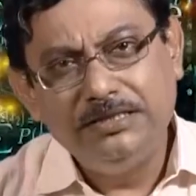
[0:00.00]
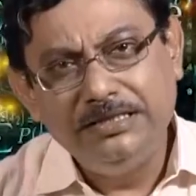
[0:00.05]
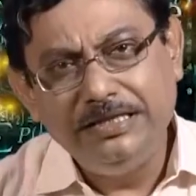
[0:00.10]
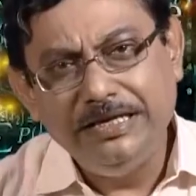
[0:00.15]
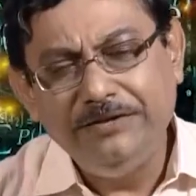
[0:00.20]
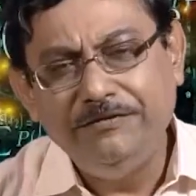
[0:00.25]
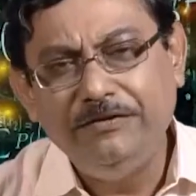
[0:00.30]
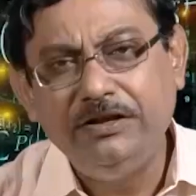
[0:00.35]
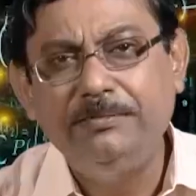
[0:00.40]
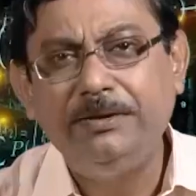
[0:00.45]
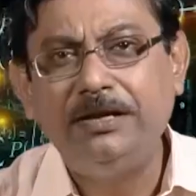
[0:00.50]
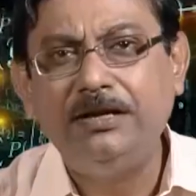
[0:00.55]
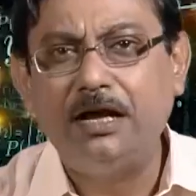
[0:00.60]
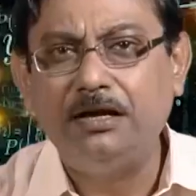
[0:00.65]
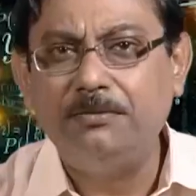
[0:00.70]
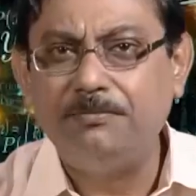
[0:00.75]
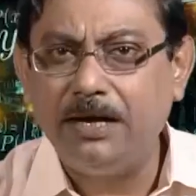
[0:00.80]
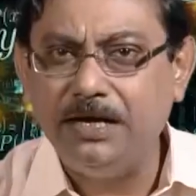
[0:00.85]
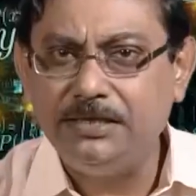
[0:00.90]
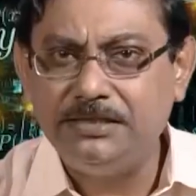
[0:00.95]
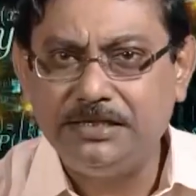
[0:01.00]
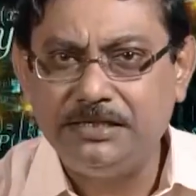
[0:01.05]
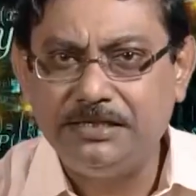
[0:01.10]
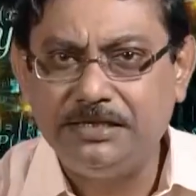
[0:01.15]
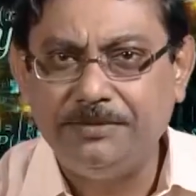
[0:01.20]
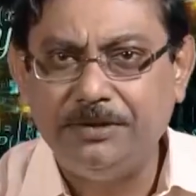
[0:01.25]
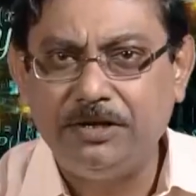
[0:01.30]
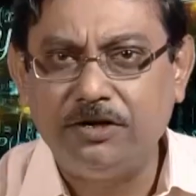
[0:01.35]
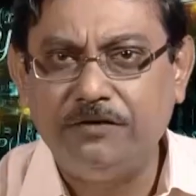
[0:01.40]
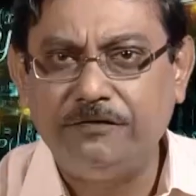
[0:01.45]
T will be an unbiased
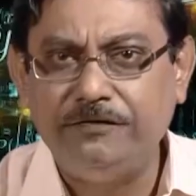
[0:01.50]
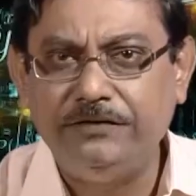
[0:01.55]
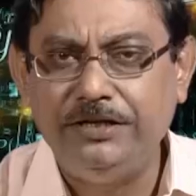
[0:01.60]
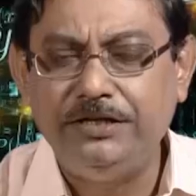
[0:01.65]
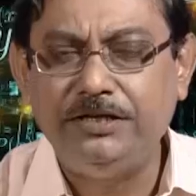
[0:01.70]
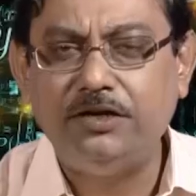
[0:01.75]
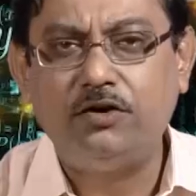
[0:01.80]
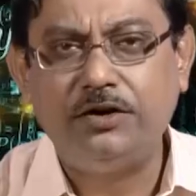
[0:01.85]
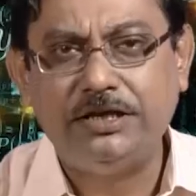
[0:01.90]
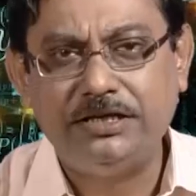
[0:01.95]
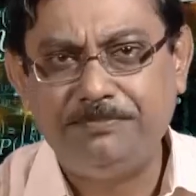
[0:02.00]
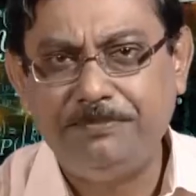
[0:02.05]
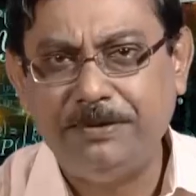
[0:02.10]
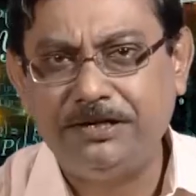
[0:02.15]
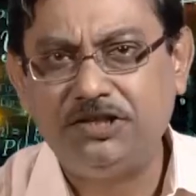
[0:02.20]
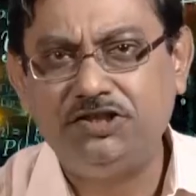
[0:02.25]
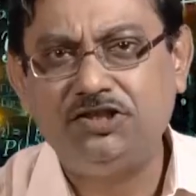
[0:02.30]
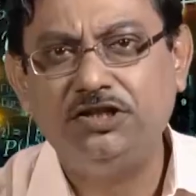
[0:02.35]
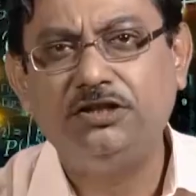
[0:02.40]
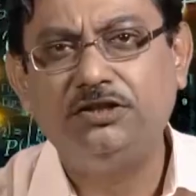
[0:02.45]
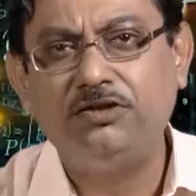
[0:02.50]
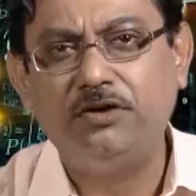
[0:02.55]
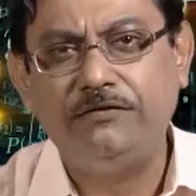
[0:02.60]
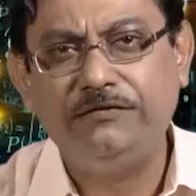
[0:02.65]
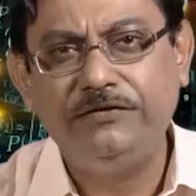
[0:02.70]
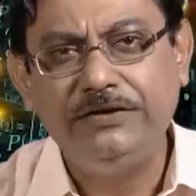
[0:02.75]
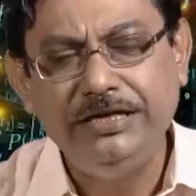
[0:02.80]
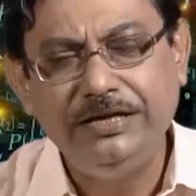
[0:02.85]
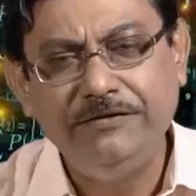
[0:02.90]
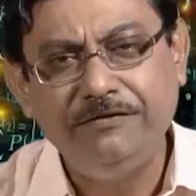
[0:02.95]
estimator of theta or expectation
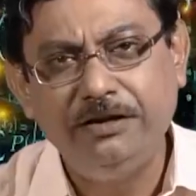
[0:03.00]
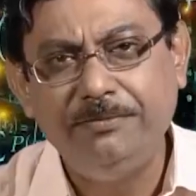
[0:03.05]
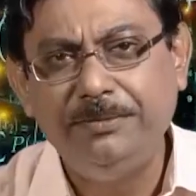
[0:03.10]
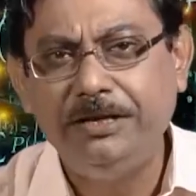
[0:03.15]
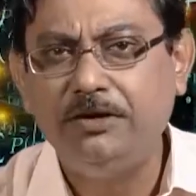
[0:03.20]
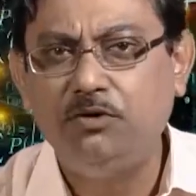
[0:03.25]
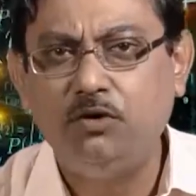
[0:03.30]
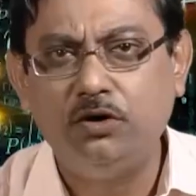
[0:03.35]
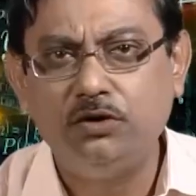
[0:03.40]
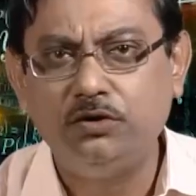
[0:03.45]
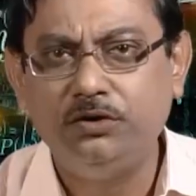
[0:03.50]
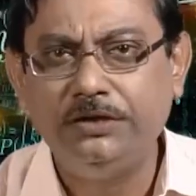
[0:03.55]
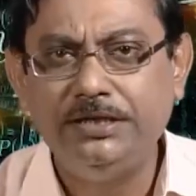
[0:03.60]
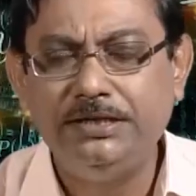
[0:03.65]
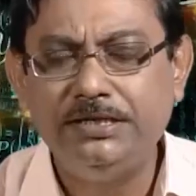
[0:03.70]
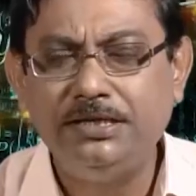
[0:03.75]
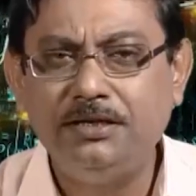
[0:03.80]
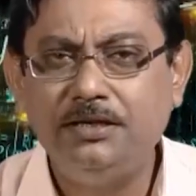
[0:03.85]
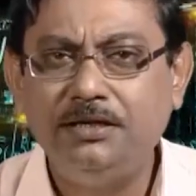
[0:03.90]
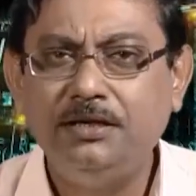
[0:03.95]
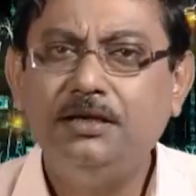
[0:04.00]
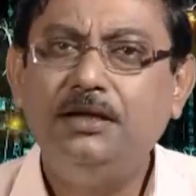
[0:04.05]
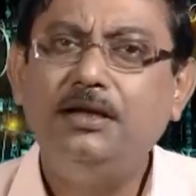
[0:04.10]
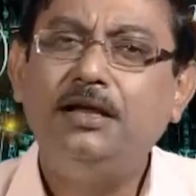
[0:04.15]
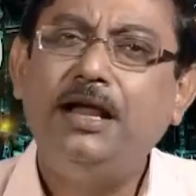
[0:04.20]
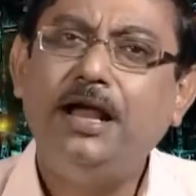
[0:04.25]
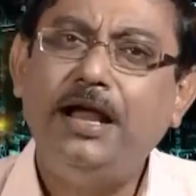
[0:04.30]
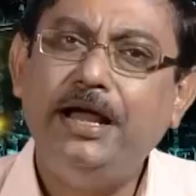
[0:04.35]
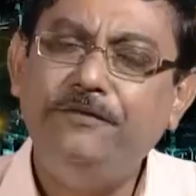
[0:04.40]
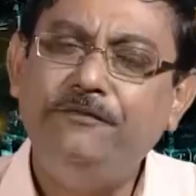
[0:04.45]
of T will be equal to theta,
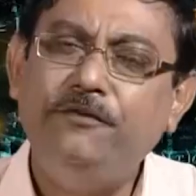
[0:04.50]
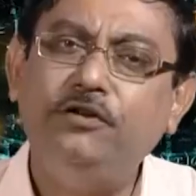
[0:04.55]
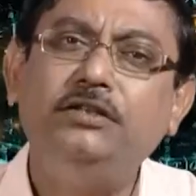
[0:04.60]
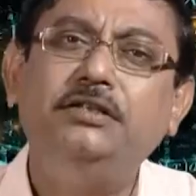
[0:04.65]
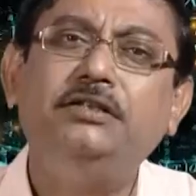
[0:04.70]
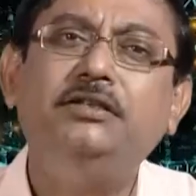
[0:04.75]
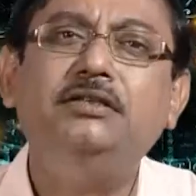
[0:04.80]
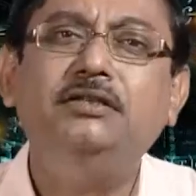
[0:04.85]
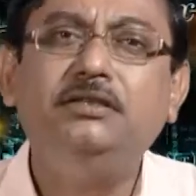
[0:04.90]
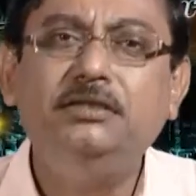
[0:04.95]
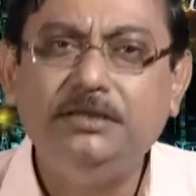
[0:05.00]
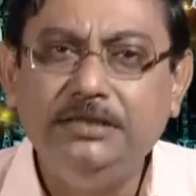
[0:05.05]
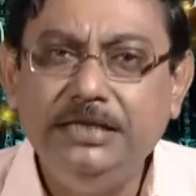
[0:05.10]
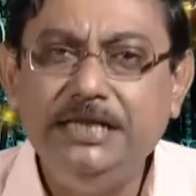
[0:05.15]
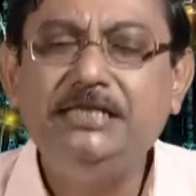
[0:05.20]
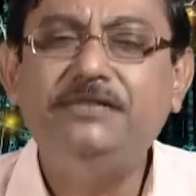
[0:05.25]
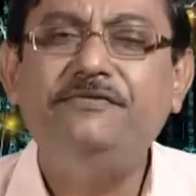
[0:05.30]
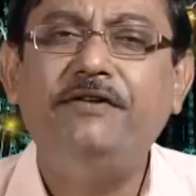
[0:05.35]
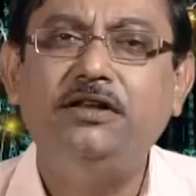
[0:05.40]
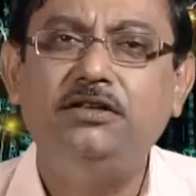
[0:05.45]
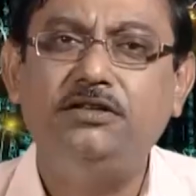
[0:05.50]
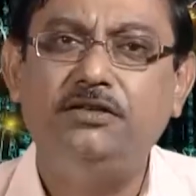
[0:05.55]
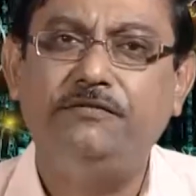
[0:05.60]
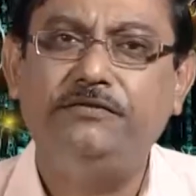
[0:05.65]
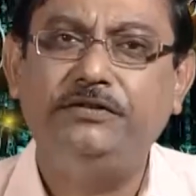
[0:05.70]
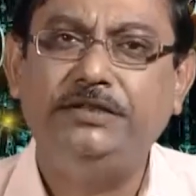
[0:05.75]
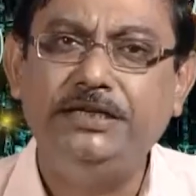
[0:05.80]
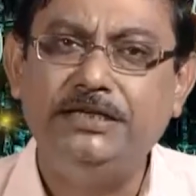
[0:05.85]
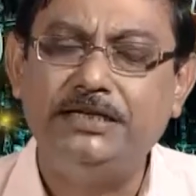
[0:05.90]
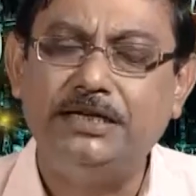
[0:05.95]
and for these values
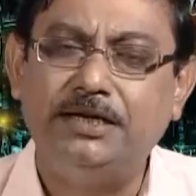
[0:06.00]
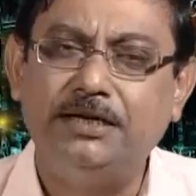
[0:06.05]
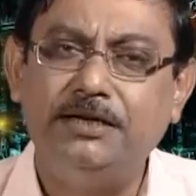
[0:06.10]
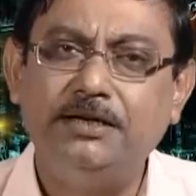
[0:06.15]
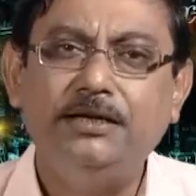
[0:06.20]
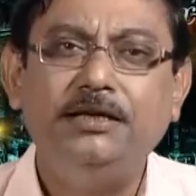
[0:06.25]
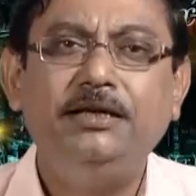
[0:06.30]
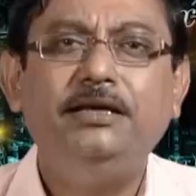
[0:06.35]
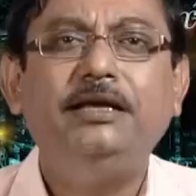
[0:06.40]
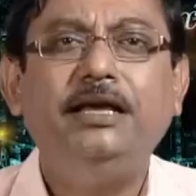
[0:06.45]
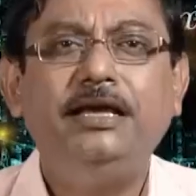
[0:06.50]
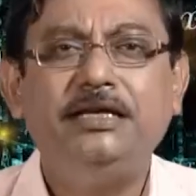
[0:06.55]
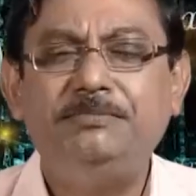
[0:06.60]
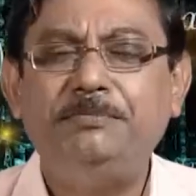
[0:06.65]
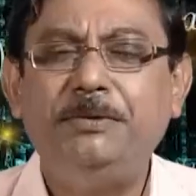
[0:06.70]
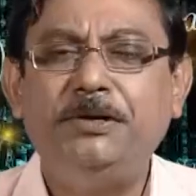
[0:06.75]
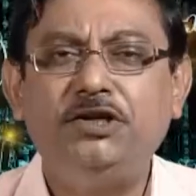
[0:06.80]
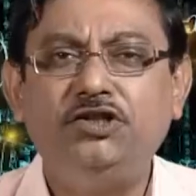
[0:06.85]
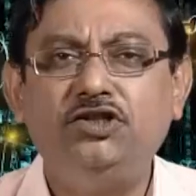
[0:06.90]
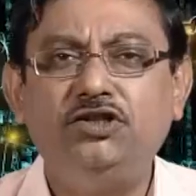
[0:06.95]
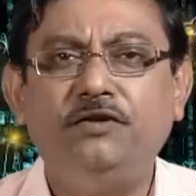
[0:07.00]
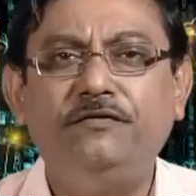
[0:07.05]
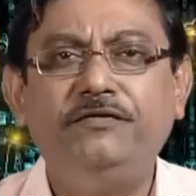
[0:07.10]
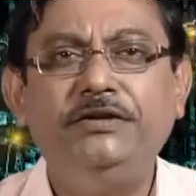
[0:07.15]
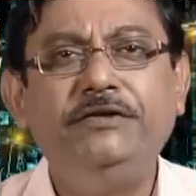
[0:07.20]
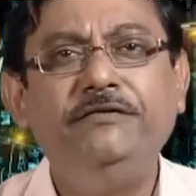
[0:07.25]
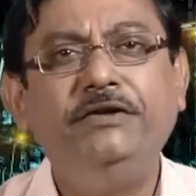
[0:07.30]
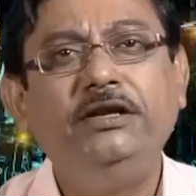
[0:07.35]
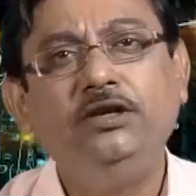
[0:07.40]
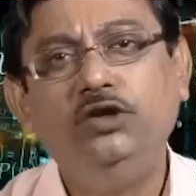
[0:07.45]
of theta, expectation of
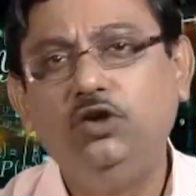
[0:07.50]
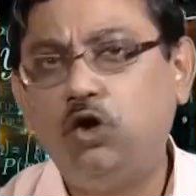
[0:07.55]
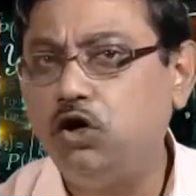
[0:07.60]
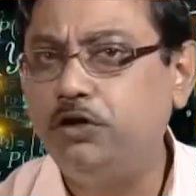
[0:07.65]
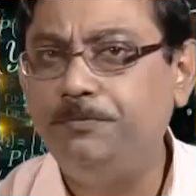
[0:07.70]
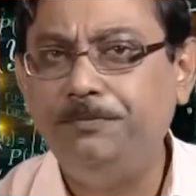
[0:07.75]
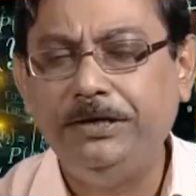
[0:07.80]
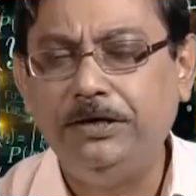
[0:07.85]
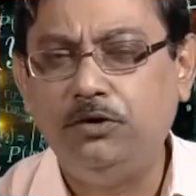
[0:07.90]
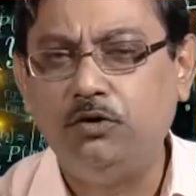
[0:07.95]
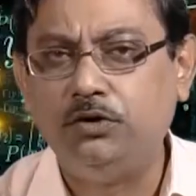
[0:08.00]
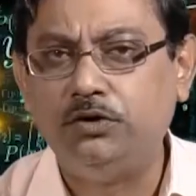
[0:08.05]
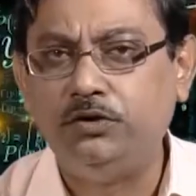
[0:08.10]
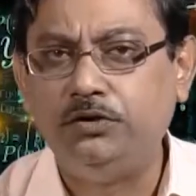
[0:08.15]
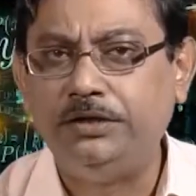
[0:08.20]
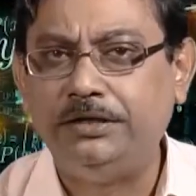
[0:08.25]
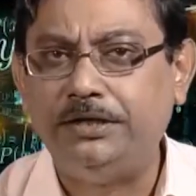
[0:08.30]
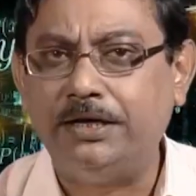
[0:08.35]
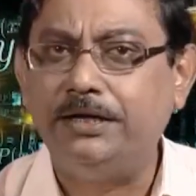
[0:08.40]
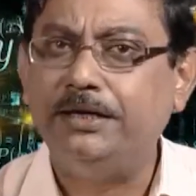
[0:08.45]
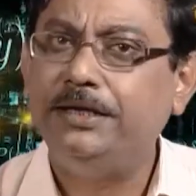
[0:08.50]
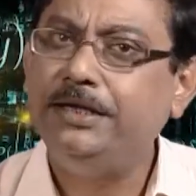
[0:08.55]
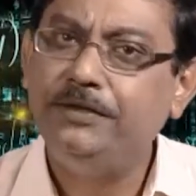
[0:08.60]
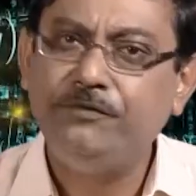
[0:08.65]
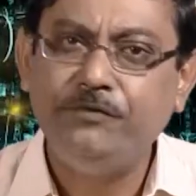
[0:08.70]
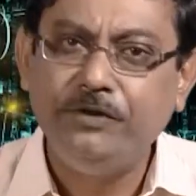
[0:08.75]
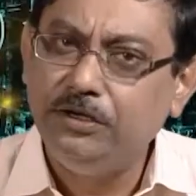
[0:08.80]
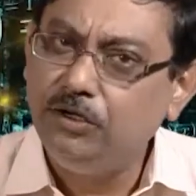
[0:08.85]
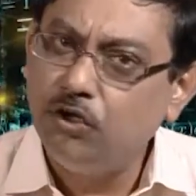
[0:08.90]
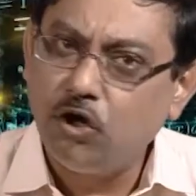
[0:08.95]
T will not be equal to theta.
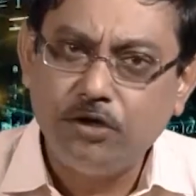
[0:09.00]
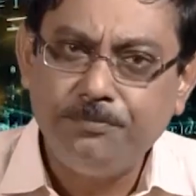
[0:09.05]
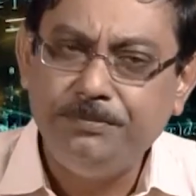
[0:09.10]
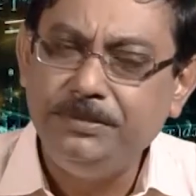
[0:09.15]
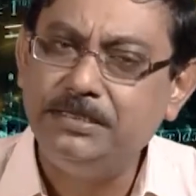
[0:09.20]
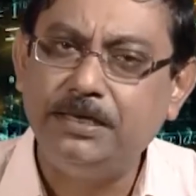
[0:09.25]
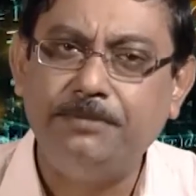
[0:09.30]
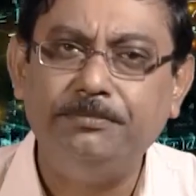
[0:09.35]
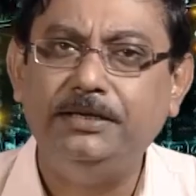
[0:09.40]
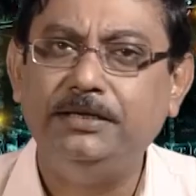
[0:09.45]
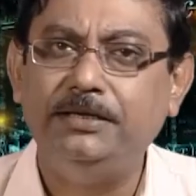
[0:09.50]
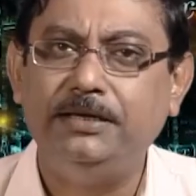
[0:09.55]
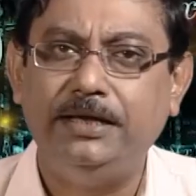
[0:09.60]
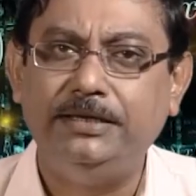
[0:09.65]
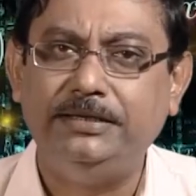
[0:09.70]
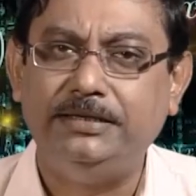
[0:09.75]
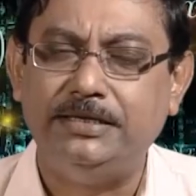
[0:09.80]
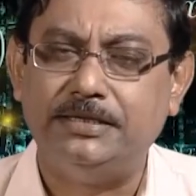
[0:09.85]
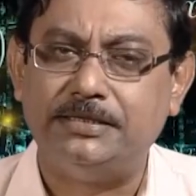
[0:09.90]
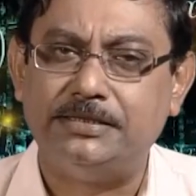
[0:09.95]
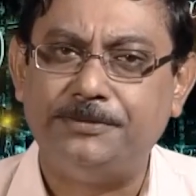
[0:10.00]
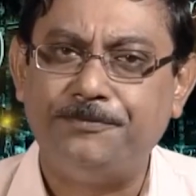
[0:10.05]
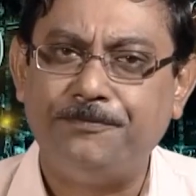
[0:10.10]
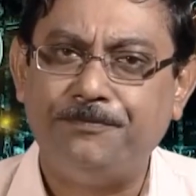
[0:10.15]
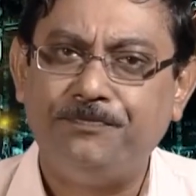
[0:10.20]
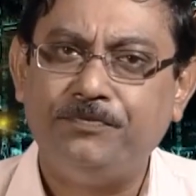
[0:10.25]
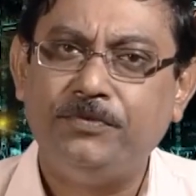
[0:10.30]
It will not be something like this.